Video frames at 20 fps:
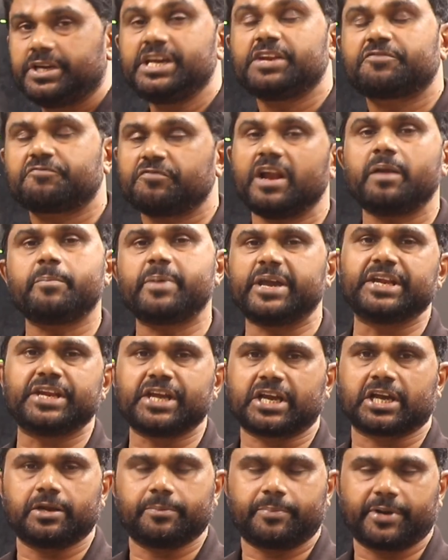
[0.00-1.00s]
it will be in
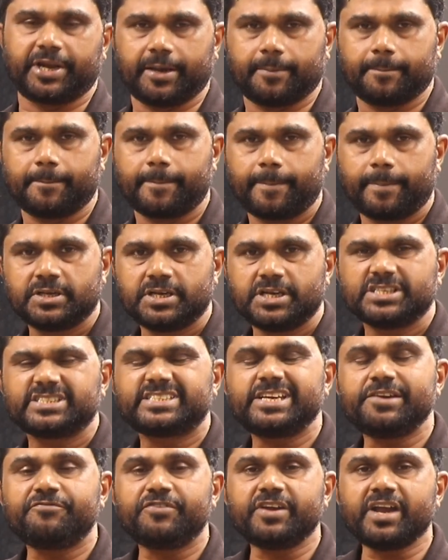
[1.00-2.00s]
equilibrium.
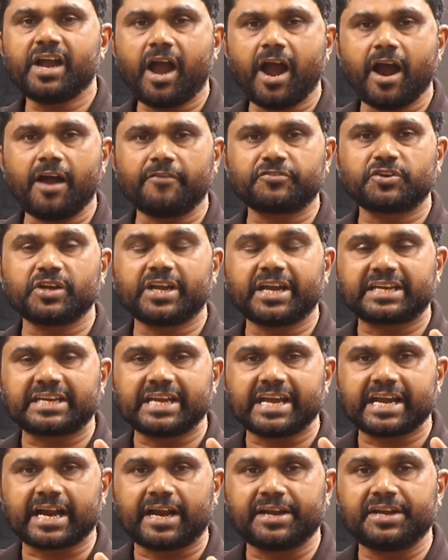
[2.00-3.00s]
See, we have to get
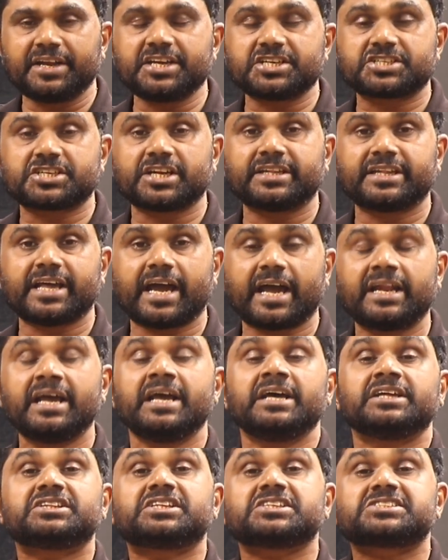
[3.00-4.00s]
a condition
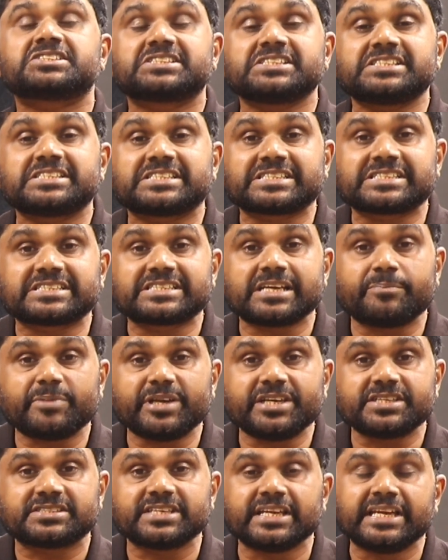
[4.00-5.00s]
that the system
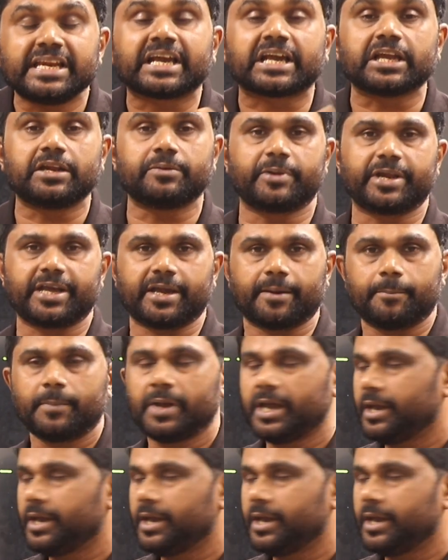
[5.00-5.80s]
is in equilibrium.